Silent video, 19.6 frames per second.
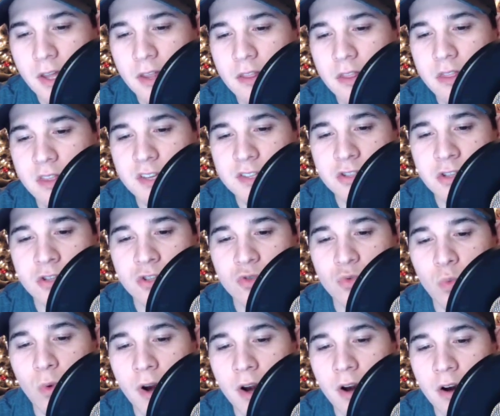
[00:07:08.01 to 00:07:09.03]
this is
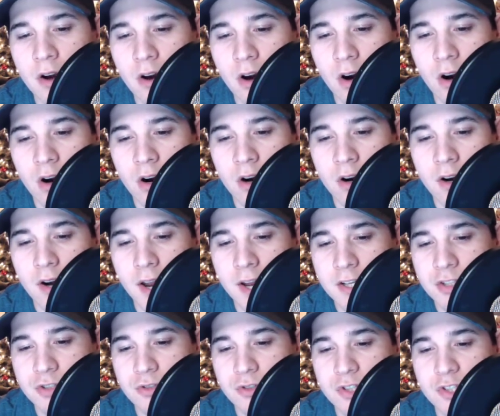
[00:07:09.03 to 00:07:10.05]
where our
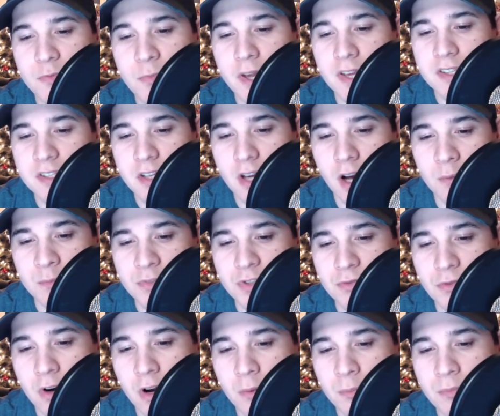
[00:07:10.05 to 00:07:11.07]
extra space comes
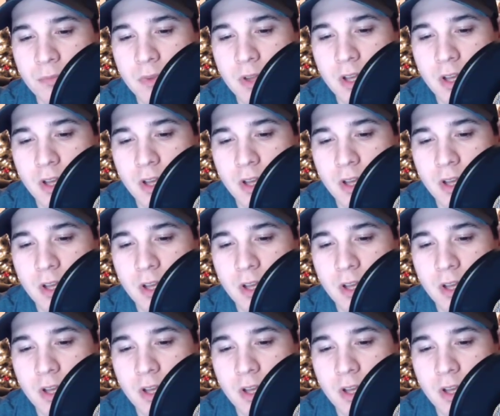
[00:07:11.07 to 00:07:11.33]
from.